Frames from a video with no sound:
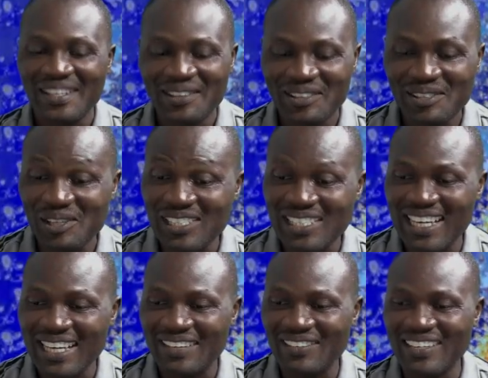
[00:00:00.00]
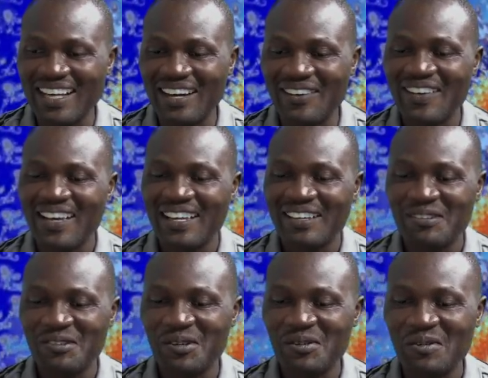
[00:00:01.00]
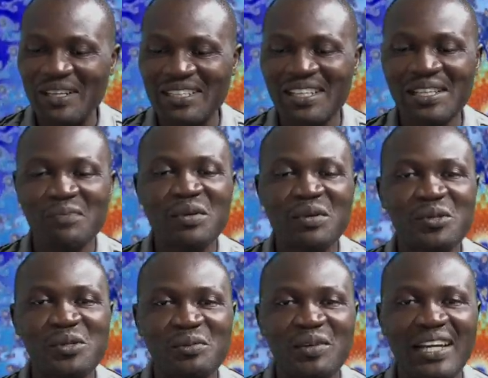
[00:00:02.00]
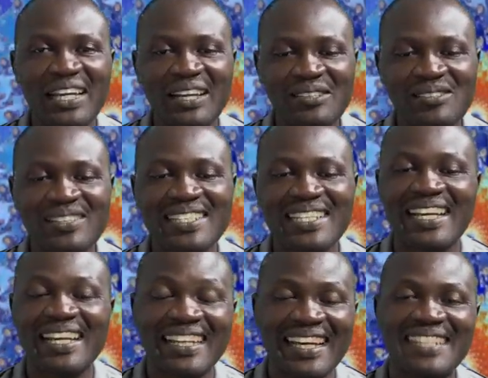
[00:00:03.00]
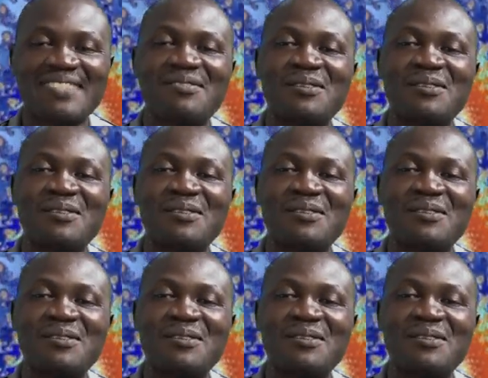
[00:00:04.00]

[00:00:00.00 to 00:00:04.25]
Just like now, I think the people should be allowed to decide. And that's one